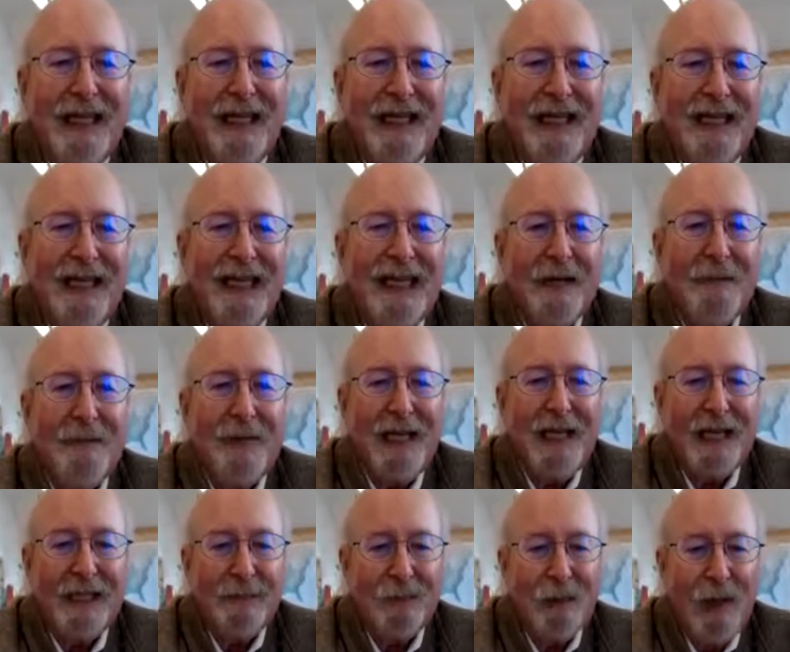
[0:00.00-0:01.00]
it can be
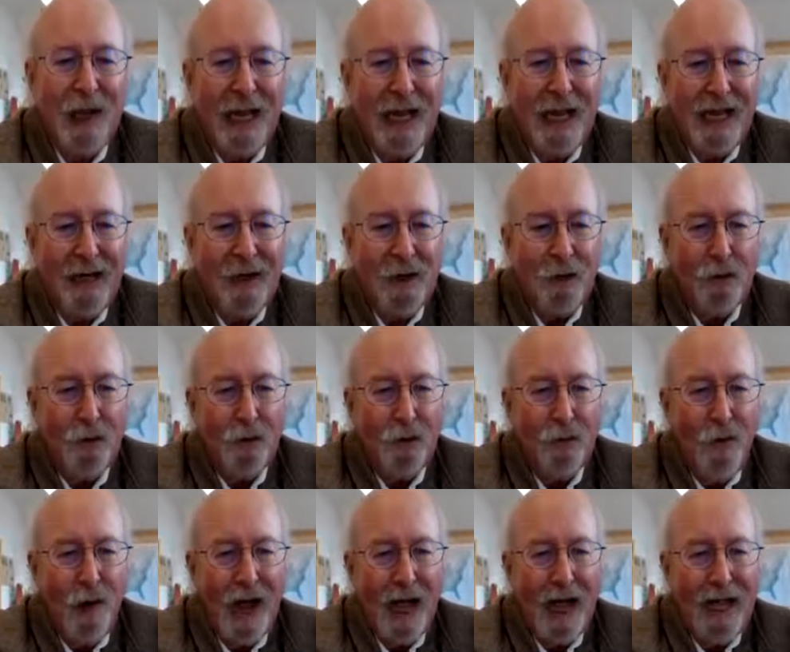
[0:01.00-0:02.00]
explained
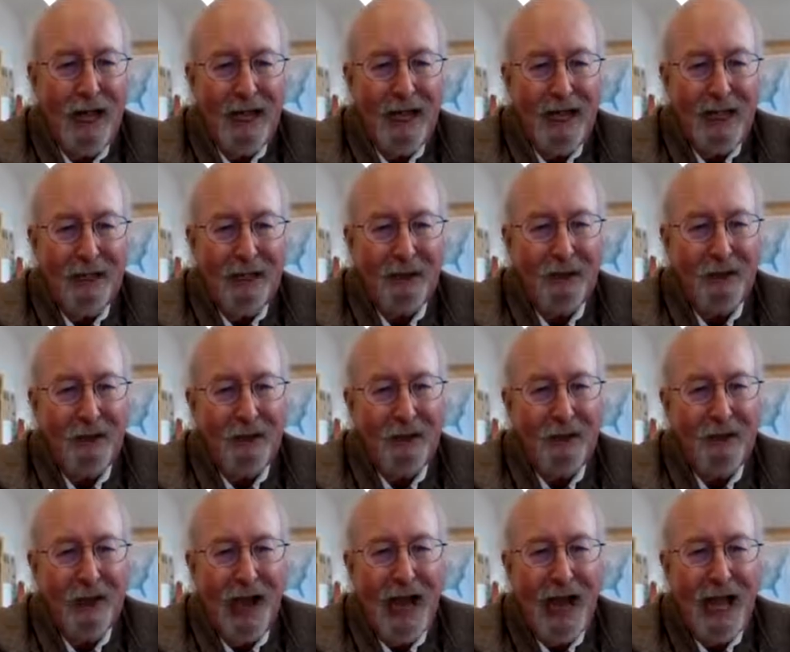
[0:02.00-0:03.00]
why
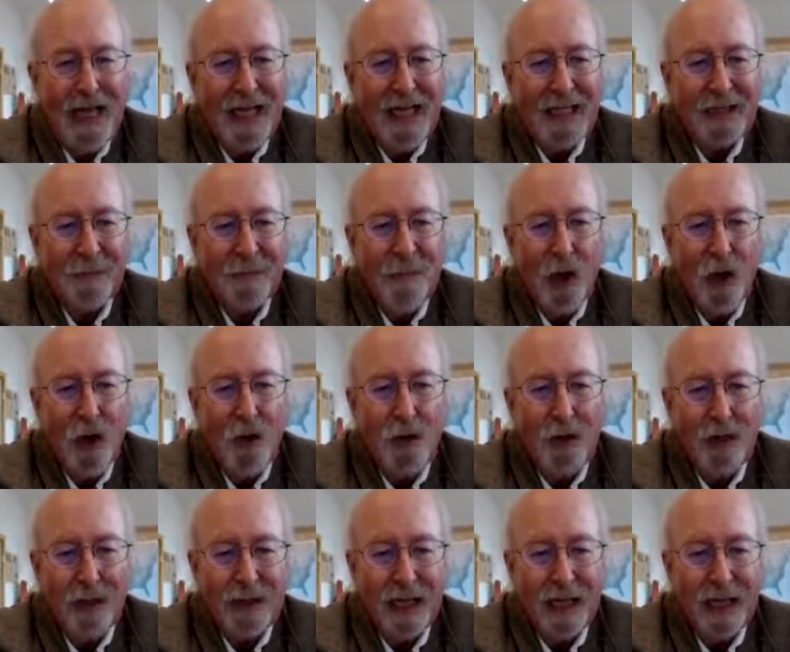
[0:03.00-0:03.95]
the highest mode is